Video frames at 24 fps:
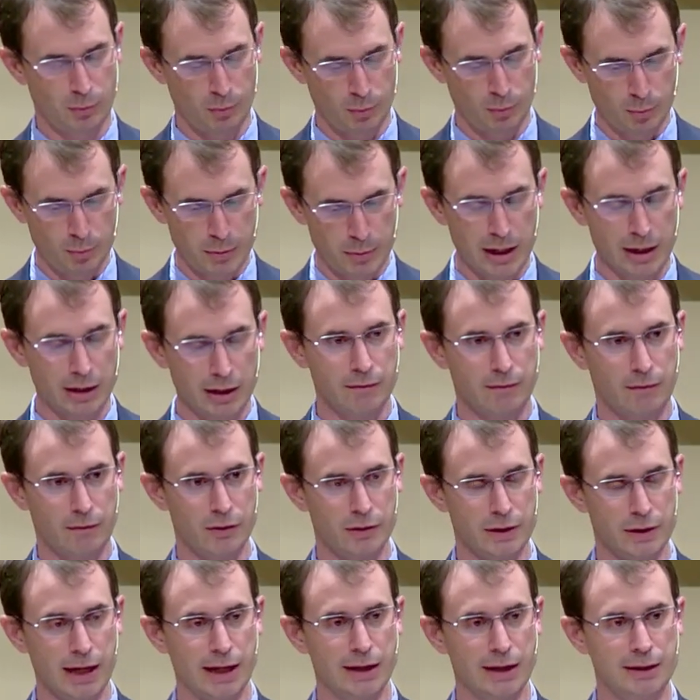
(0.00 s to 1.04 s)
meant for
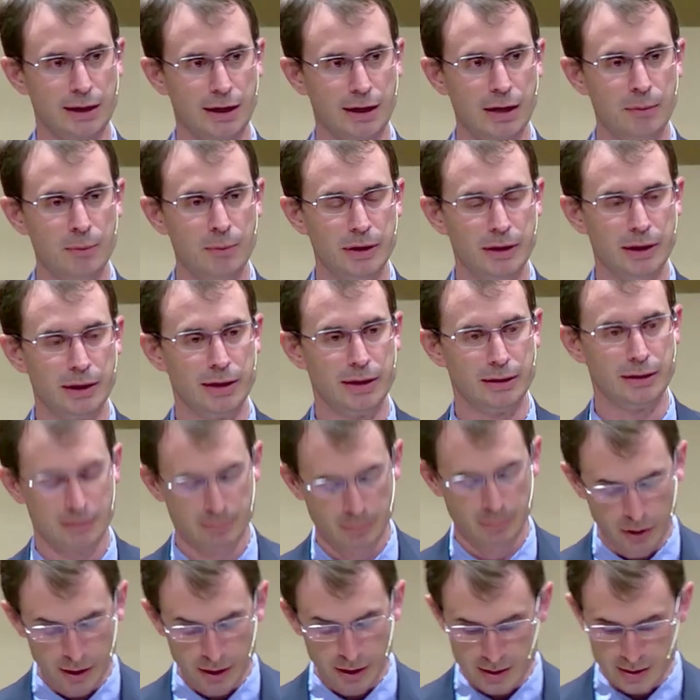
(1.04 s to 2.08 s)
that time and that
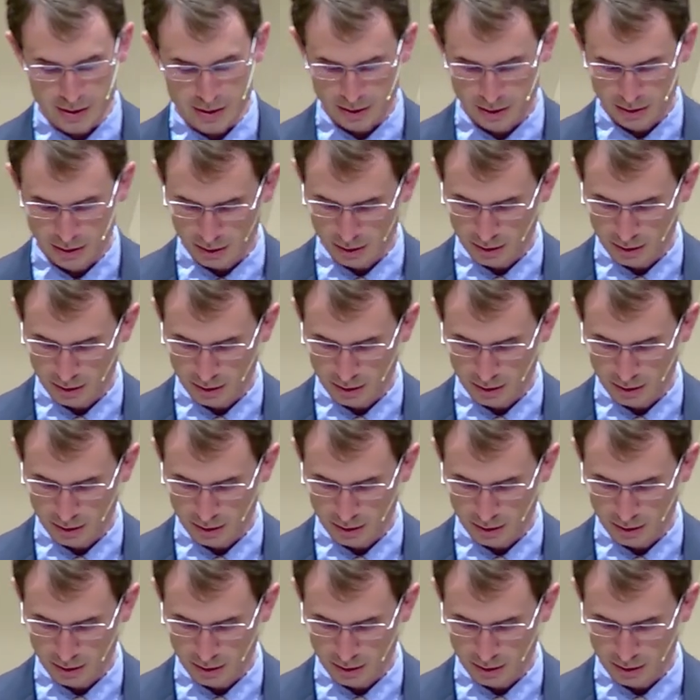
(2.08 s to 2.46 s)
place